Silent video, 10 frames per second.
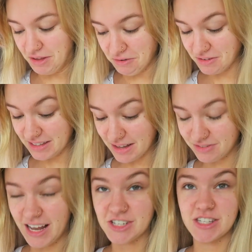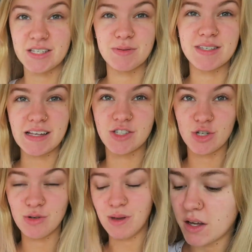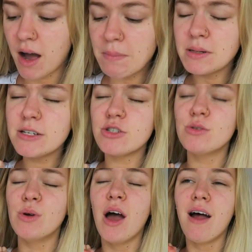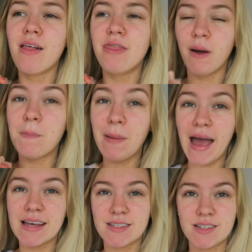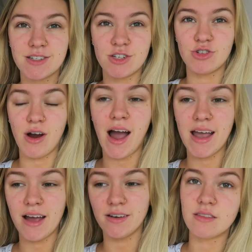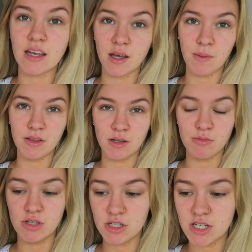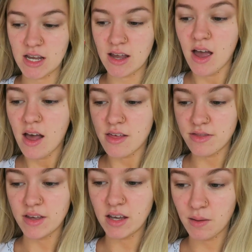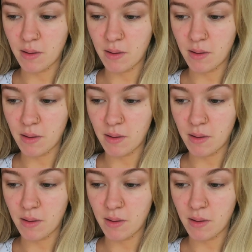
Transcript: They're really lovely actually, this was sent to me. The company do their best to try and think about the community, think